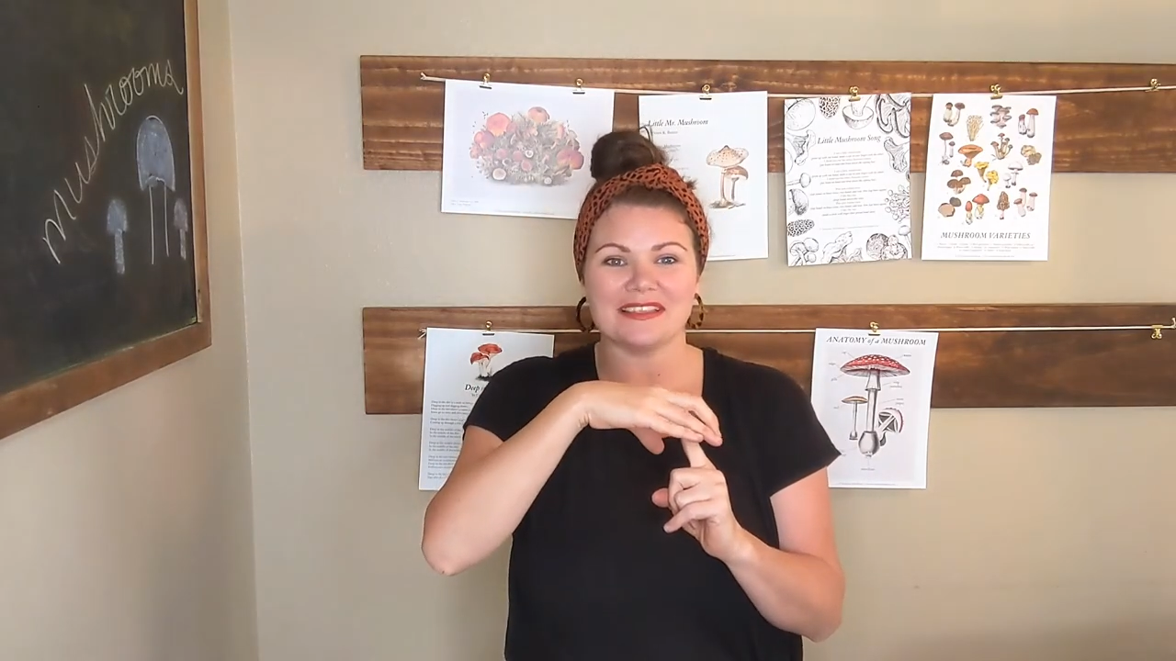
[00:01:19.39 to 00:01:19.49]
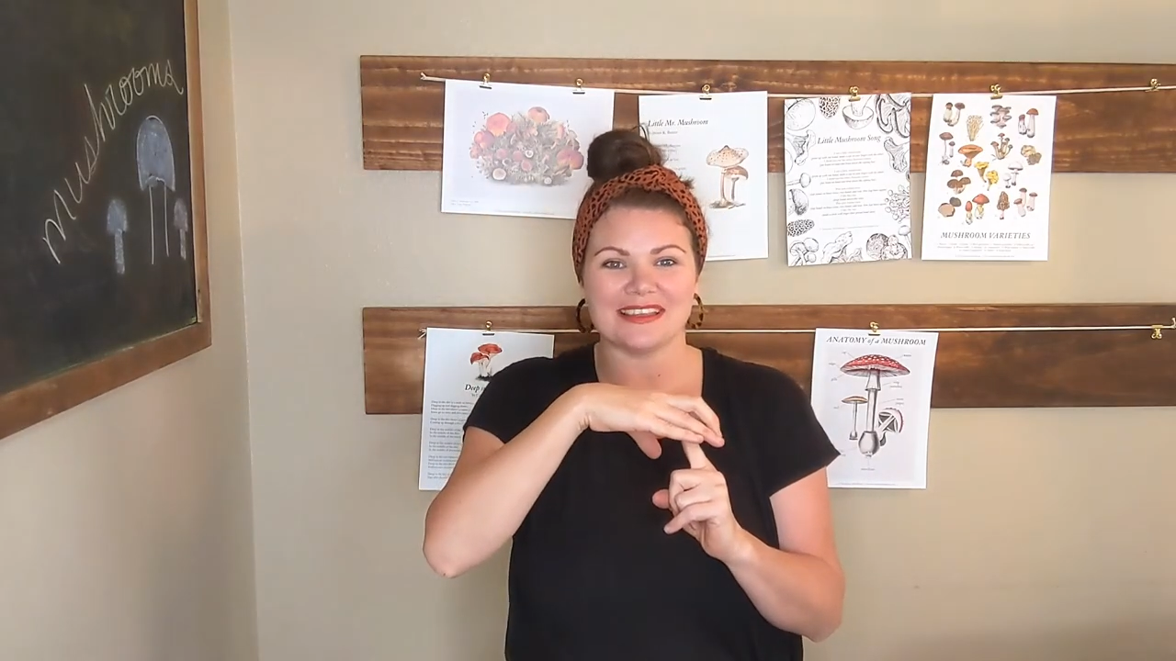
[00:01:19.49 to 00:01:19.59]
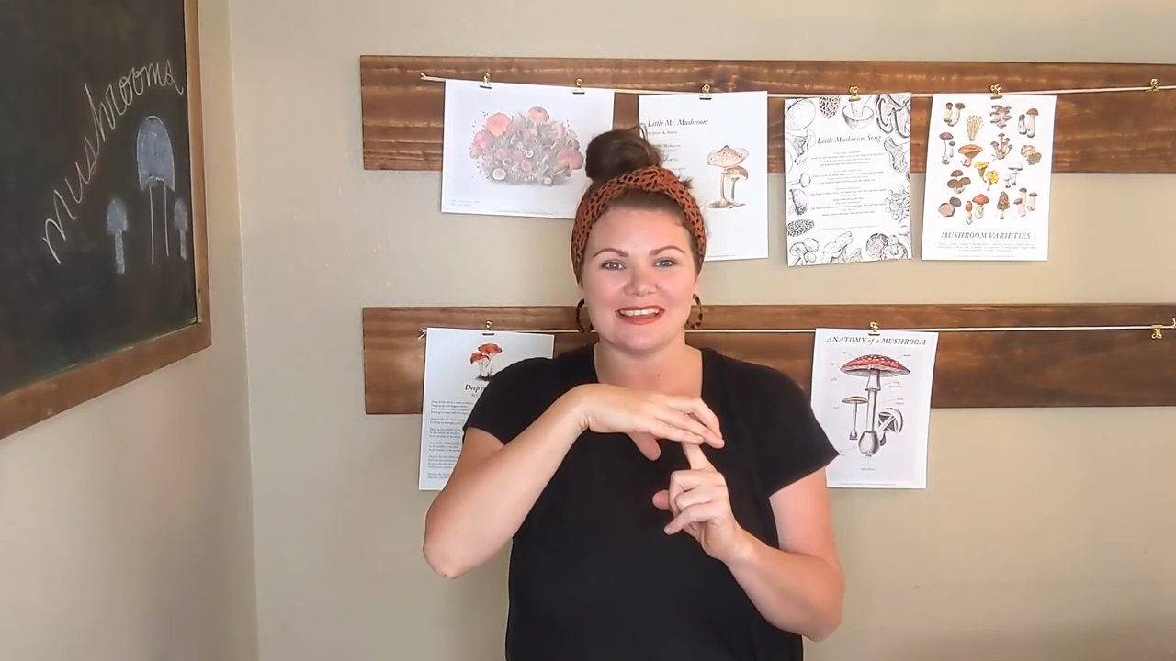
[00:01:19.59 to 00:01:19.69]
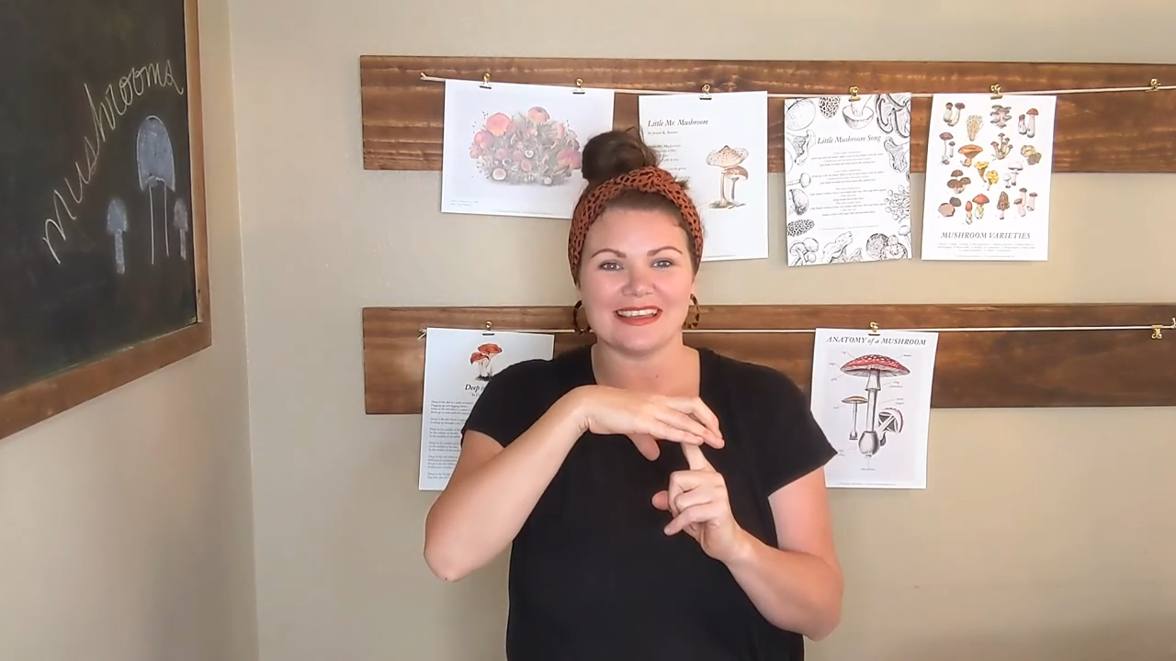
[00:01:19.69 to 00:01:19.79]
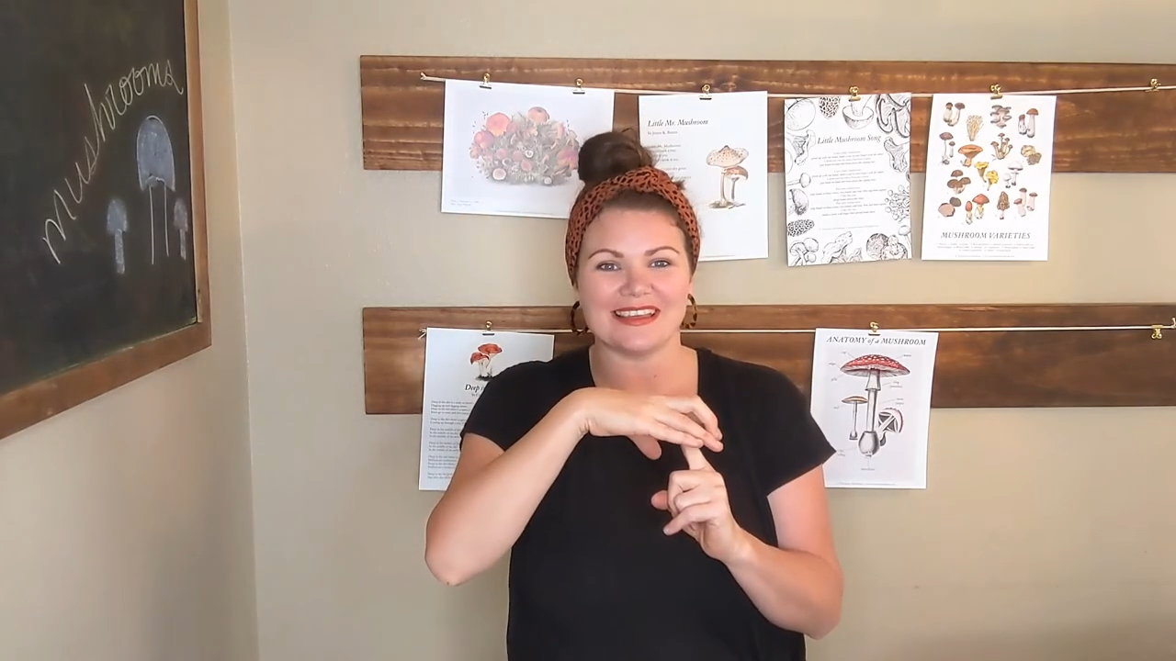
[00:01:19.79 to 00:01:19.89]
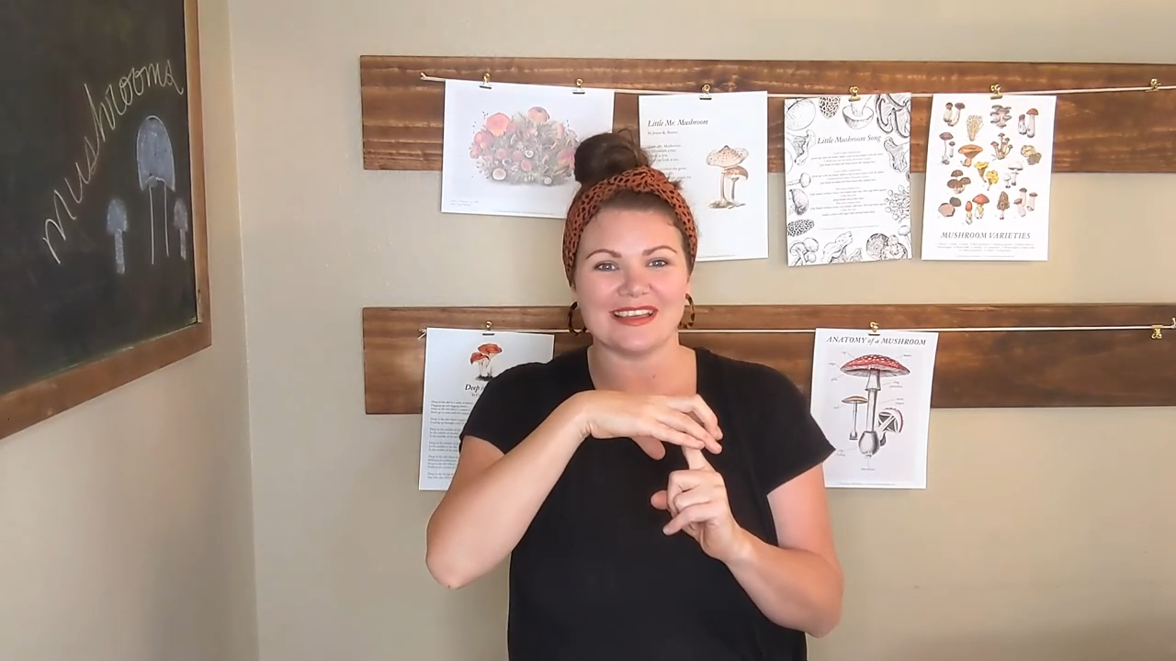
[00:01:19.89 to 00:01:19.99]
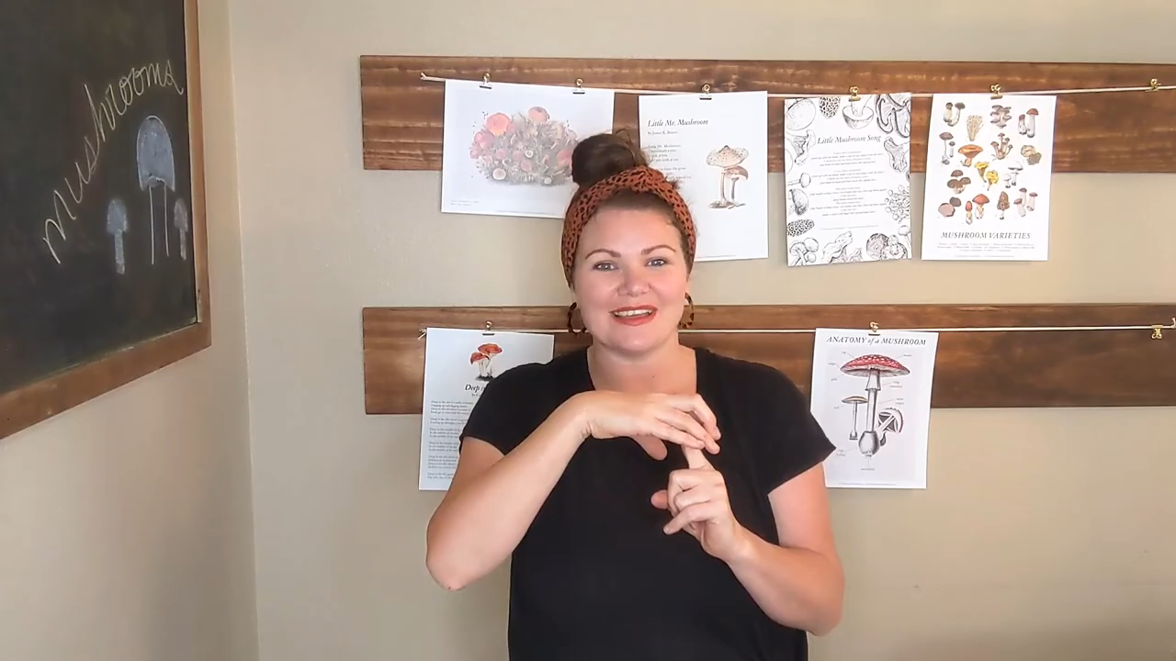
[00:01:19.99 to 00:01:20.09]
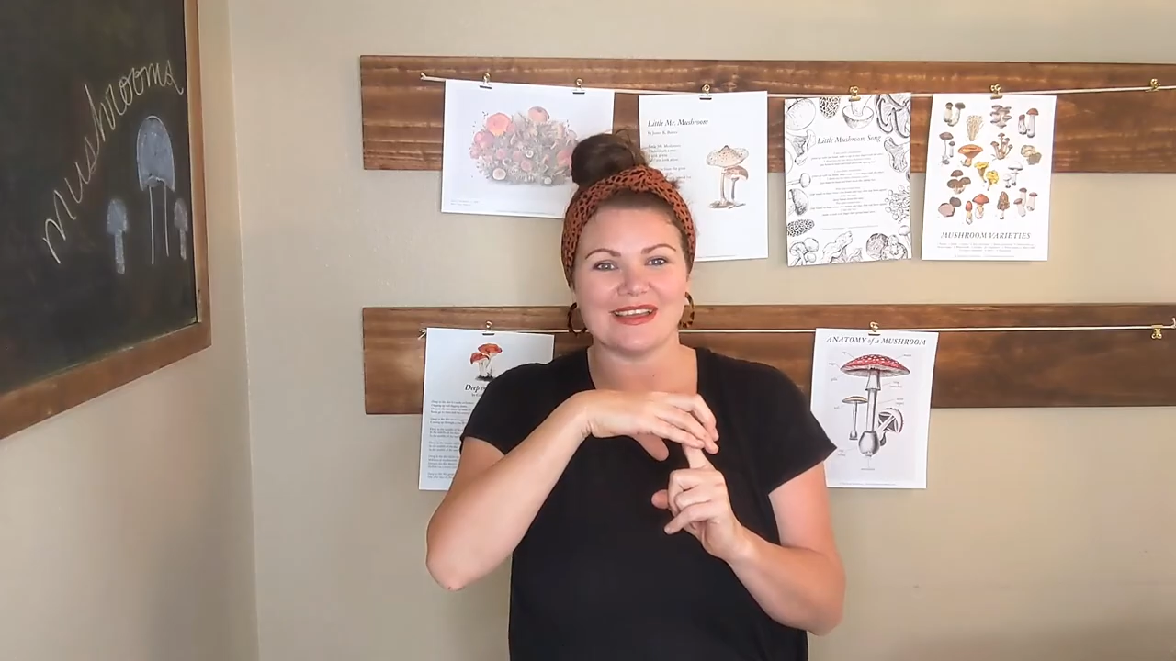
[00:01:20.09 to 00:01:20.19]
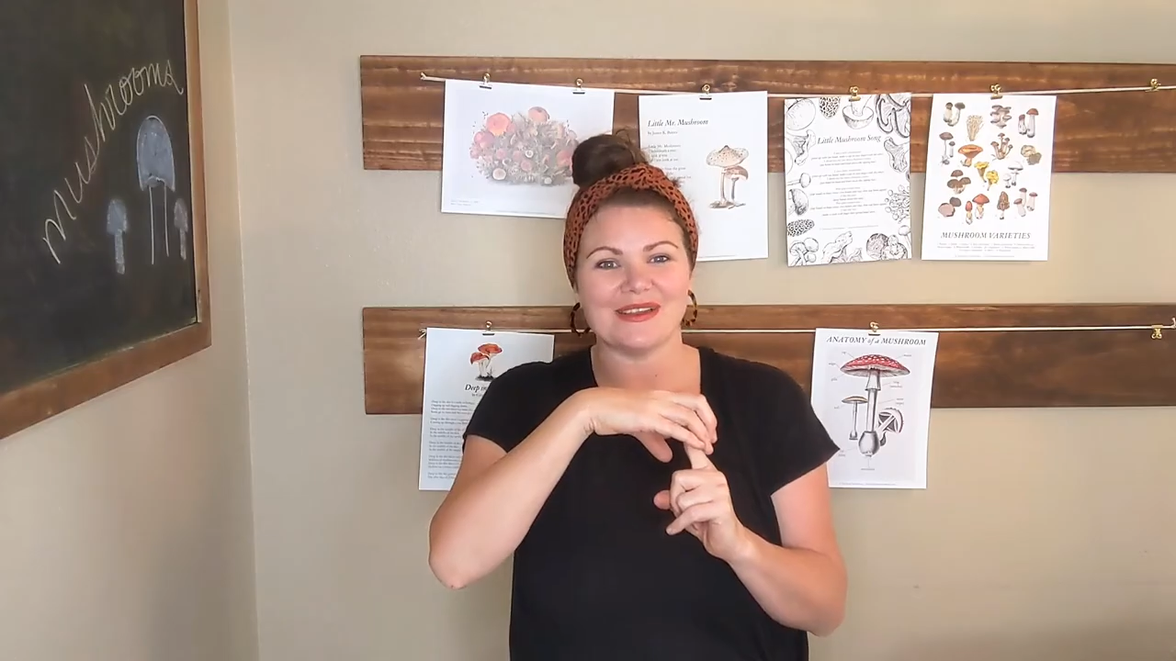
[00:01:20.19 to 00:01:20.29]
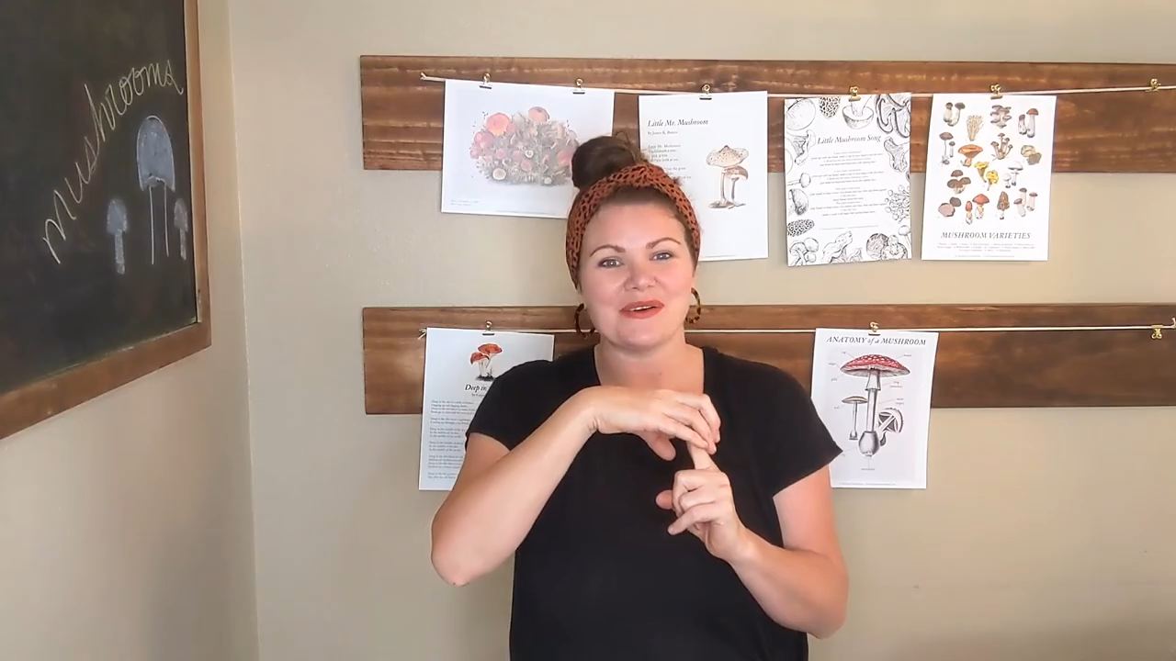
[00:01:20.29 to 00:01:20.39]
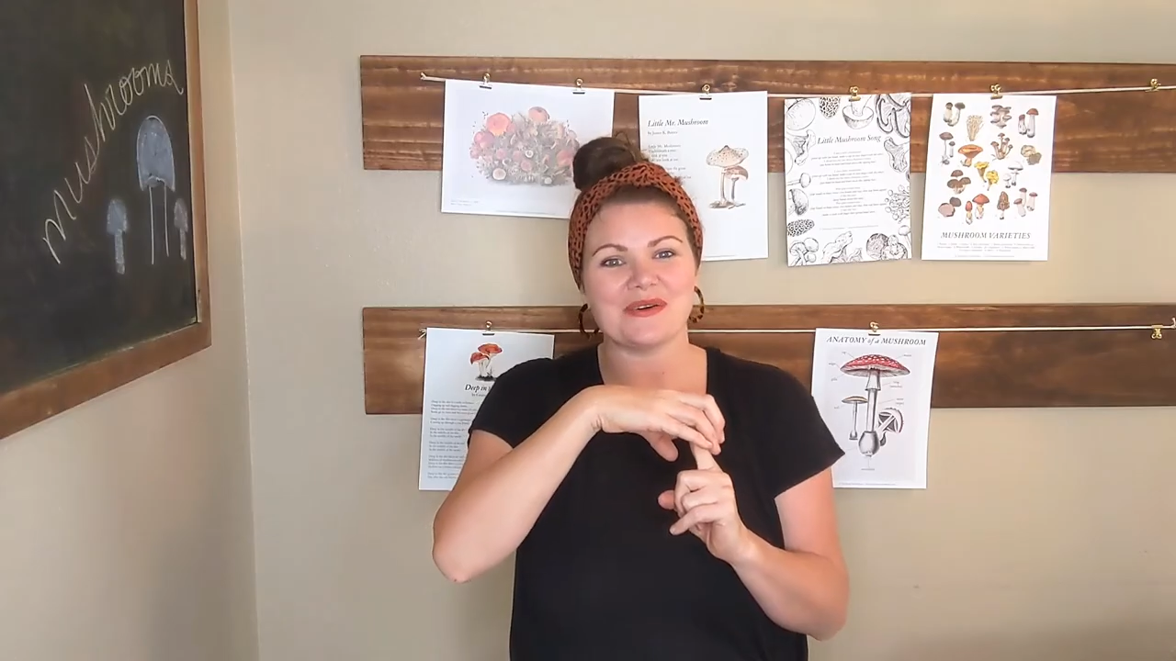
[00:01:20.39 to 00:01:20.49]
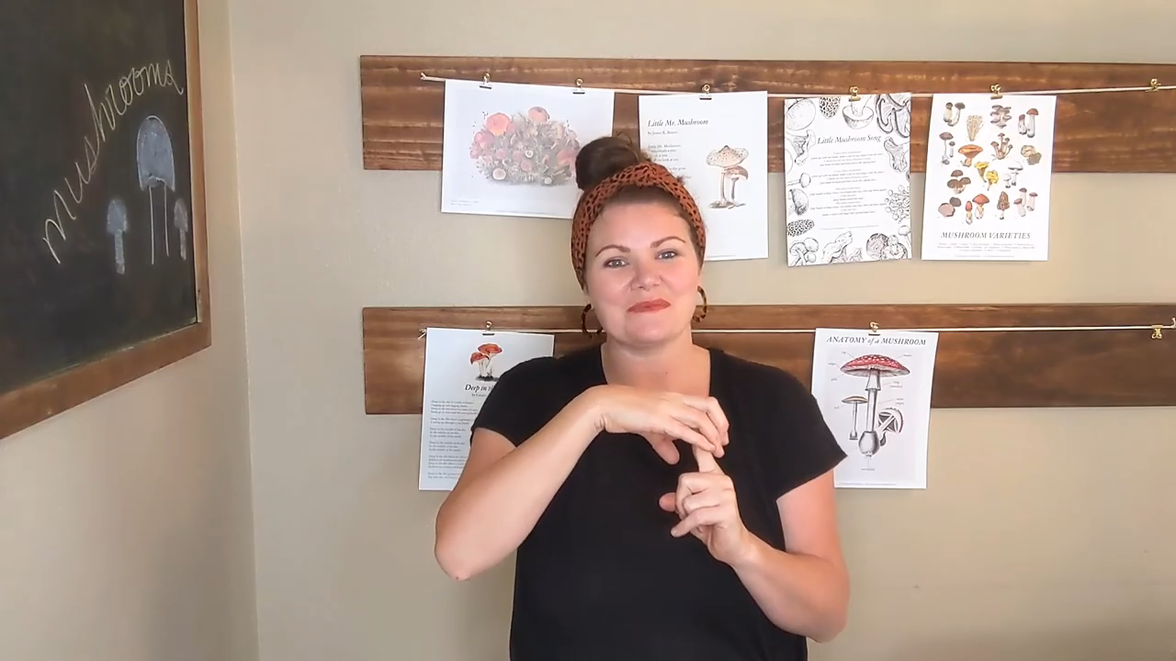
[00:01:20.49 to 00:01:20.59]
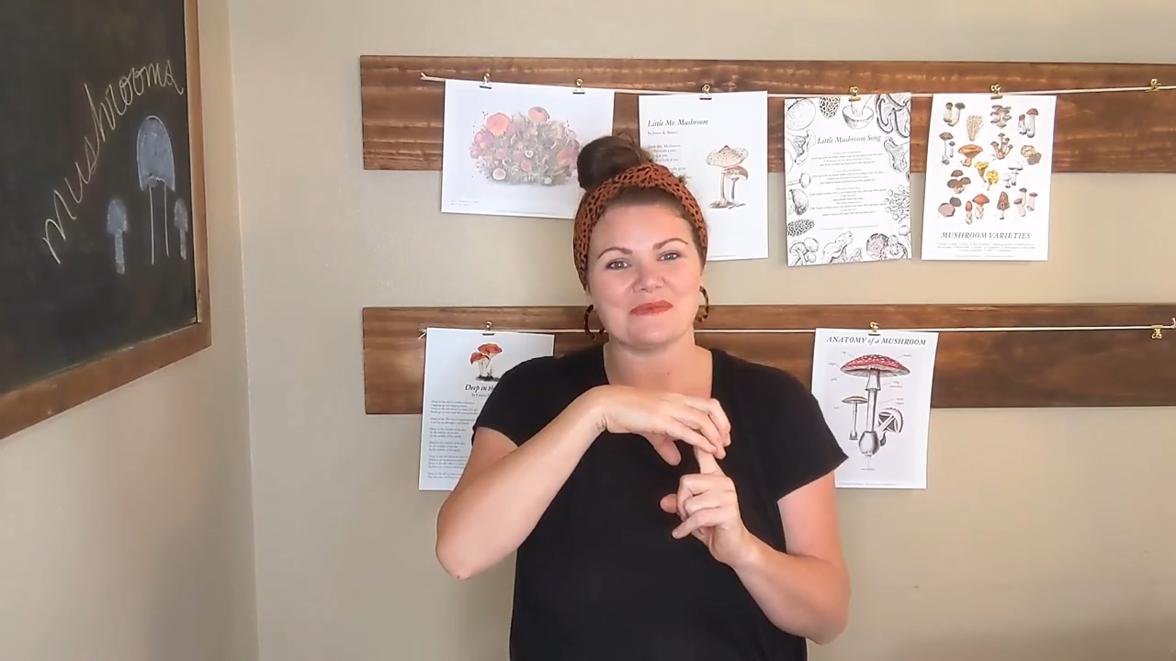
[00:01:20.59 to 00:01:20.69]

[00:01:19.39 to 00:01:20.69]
little